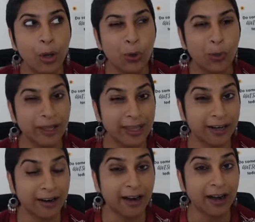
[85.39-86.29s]
when there
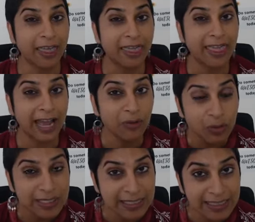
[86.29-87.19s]
are
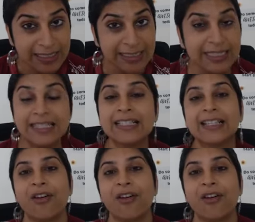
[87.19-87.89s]
thousands